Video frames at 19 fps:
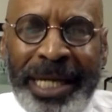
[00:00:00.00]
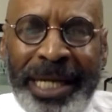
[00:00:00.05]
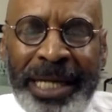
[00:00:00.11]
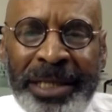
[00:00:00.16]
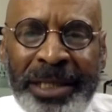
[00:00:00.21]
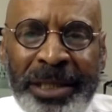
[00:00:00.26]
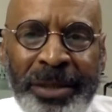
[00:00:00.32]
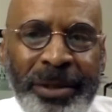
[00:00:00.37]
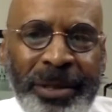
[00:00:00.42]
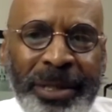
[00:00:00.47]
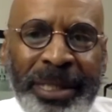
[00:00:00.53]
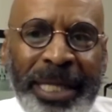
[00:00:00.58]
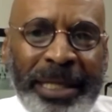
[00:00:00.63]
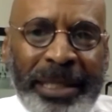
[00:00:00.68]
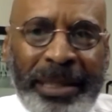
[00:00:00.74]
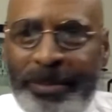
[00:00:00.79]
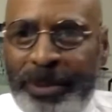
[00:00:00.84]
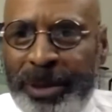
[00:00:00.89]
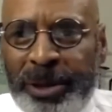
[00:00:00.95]
issue and let
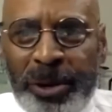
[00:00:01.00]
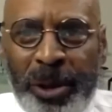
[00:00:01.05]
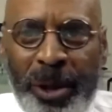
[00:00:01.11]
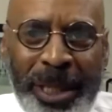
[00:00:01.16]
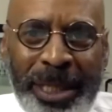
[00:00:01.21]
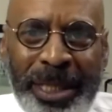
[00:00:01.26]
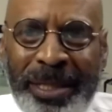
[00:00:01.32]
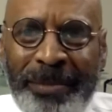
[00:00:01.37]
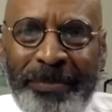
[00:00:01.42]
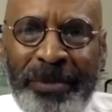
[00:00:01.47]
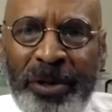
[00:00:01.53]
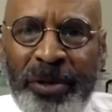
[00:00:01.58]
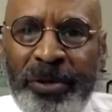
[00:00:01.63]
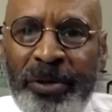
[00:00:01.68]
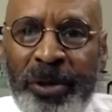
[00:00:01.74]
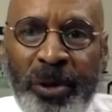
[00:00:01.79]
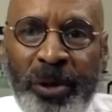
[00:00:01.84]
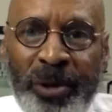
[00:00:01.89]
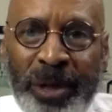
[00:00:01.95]
the majority community
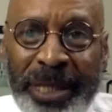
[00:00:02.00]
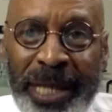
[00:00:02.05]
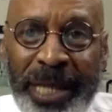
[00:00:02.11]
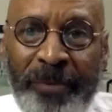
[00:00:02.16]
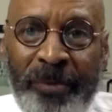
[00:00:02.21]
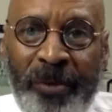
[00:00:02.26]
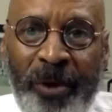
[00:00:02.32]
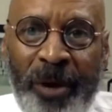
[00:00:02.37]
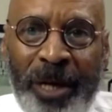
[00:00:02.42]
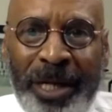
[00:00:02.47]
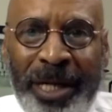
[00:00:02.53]
do what they want,